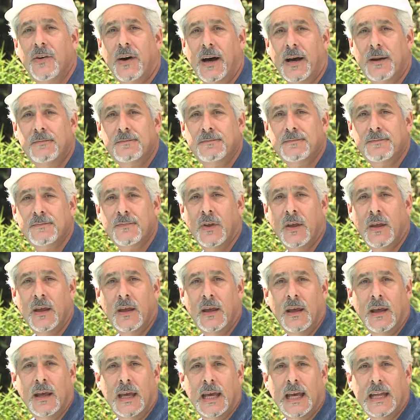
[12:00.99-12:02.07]
time,
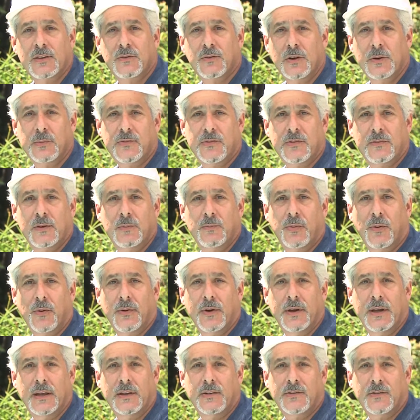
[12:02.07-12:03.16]
and groups of
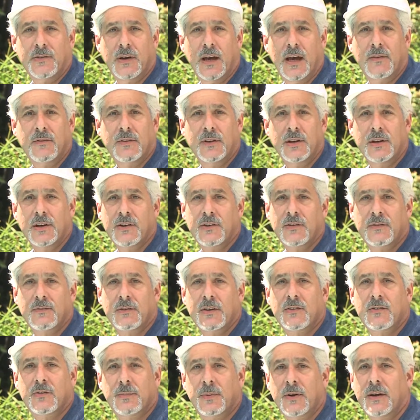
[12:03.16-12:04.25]
employees who have years of
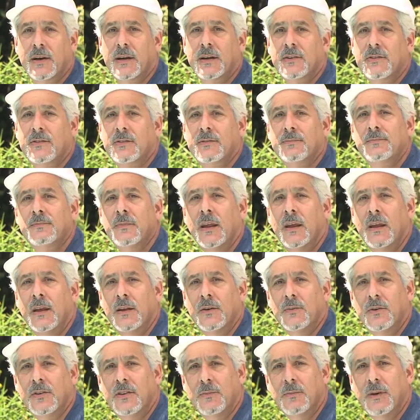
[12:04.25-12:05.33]
experience
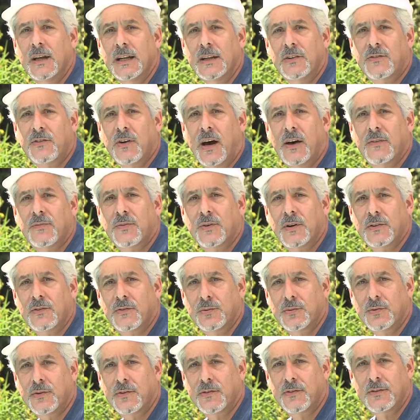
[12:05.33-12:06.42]
with the many software
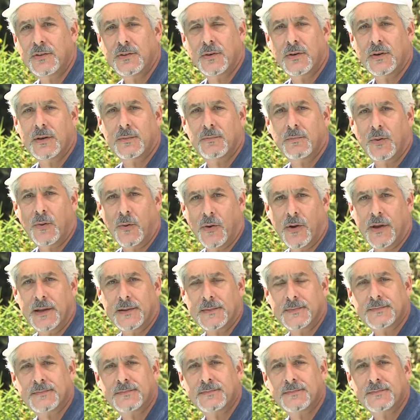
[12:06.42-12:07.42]
tools you are employing.